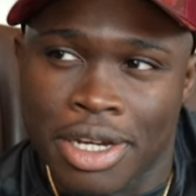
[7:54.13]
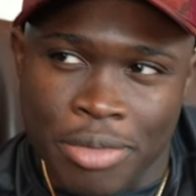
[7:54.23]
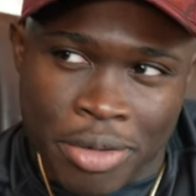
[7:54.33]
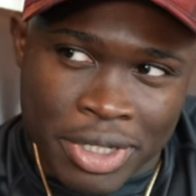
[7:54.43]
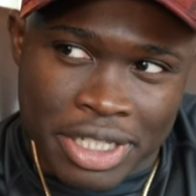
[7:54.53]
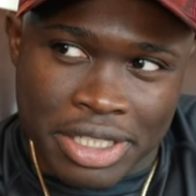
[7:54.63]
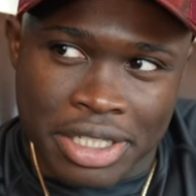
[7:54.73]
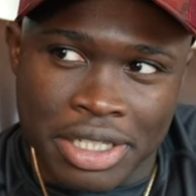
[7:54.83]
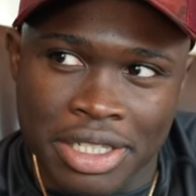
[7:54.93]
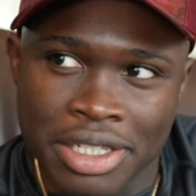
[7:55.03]
Remember
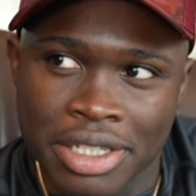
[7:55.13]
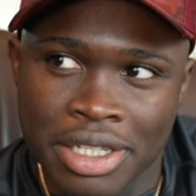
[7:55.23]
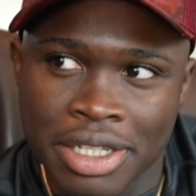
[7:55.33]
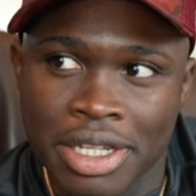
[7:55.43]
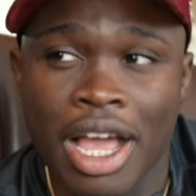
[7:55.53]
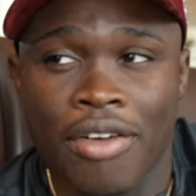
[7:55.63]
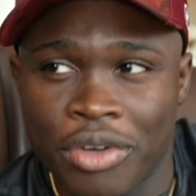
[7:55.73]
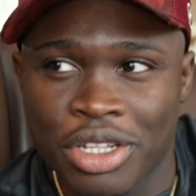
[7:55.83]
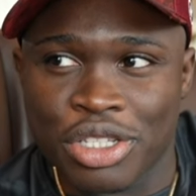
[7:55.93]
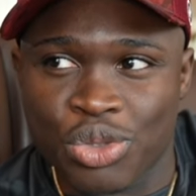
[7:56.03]
this? I've
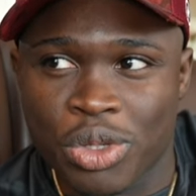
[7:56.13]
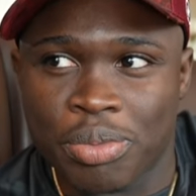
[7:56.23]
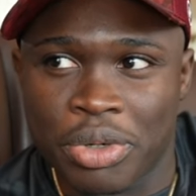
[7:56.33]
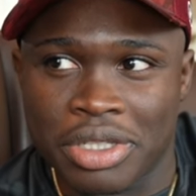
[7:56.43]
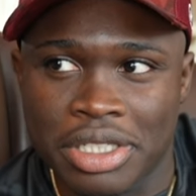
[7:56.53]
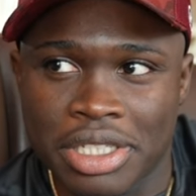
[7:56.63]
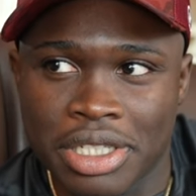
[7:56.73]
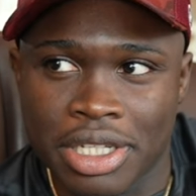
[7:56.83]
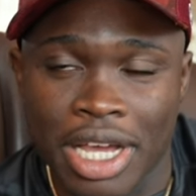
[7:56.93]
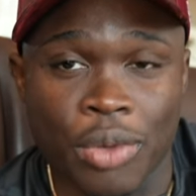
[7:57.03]
got the sweet punch.
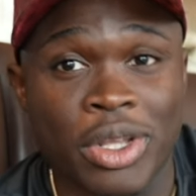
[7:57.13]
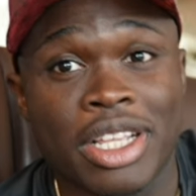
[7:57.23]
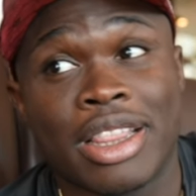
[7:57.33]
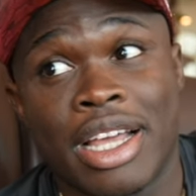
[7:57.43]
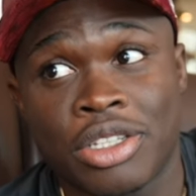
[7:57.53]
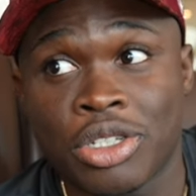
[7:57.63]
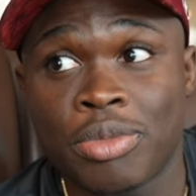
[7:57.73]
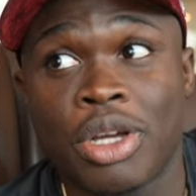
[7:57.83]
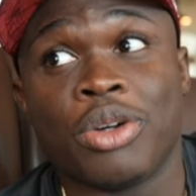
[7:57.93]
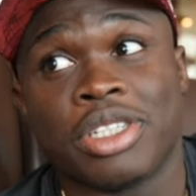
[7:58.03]
And when you land, you're going to
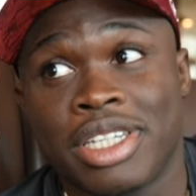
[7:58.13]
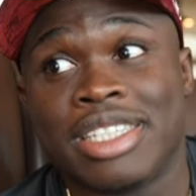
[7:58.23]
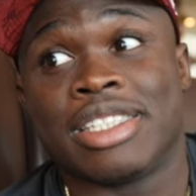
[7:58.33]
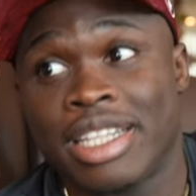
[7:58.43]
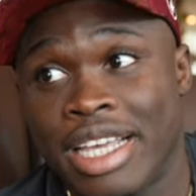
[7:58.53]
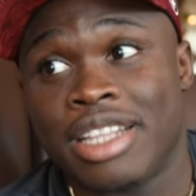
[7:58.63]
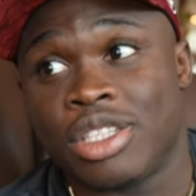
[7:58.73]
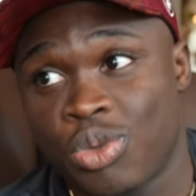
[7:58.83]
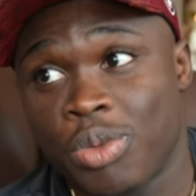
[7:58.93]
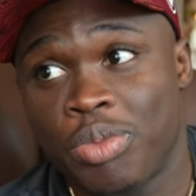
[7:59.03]
be like, oh, shit, he said he had the
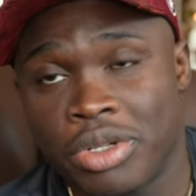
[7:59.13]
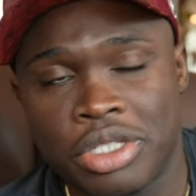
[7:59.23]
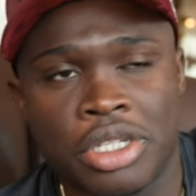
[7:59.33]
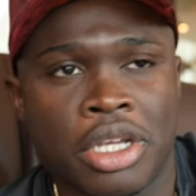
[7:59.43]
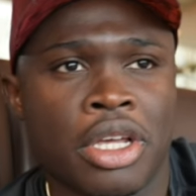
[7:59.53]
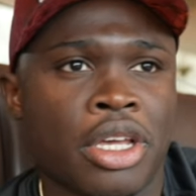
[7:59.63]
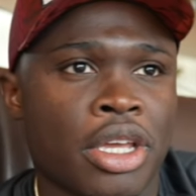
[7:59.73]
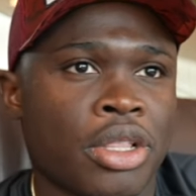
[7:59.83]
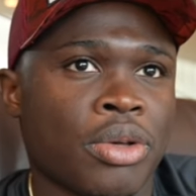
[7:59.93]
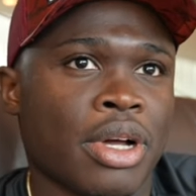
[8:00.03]
sweet punch.
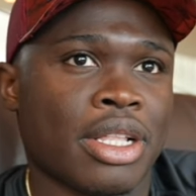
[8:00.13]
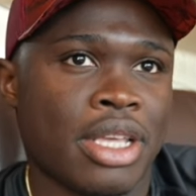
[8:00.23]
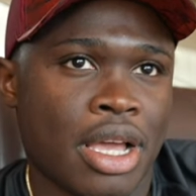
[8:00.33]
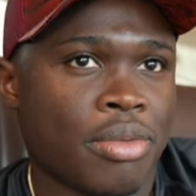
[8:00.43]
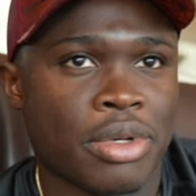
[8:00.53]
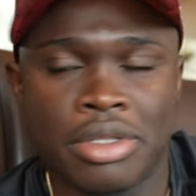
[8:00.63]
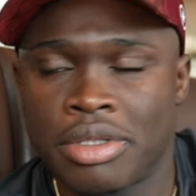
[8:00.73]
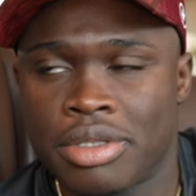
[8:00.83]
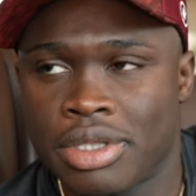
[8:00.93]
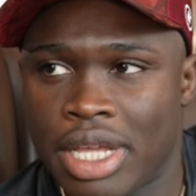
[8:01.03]
You know, and yeah, man,
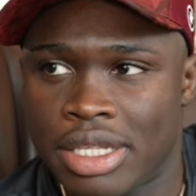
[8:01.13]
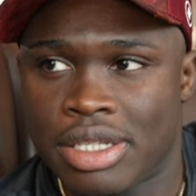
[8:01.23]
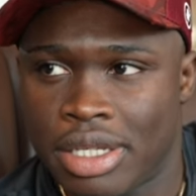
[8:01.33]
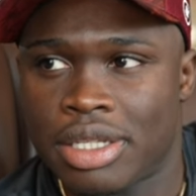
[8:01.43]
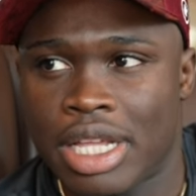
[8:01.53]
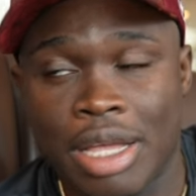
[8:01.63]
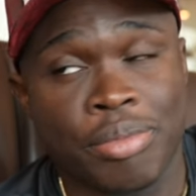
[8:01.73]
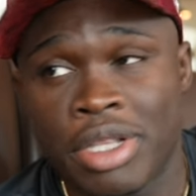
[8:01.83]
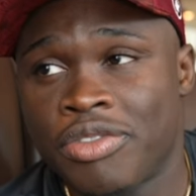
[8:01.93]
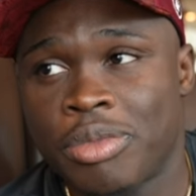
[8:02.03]
that's it. And I
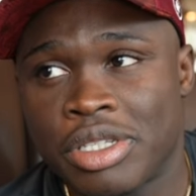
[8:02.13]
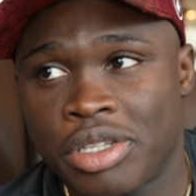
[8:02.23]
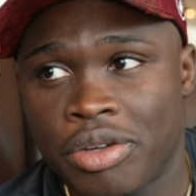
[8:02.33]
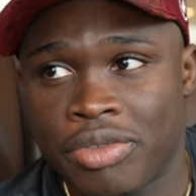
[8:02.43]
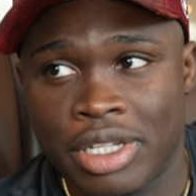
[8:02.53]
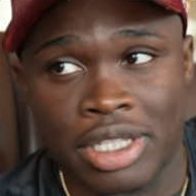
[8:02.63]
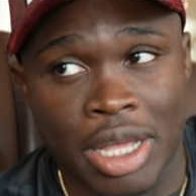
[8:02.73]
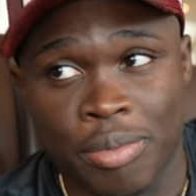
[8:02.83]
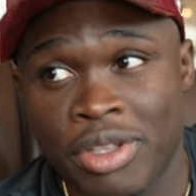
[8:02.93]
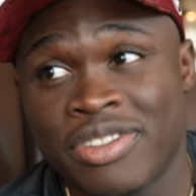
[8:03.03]
believe in myself, and
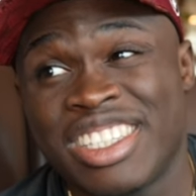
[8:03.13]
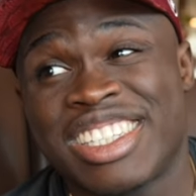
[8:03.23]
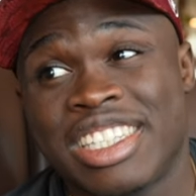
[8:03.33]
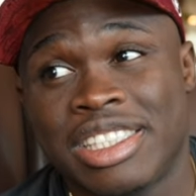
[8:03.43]
I believe this is a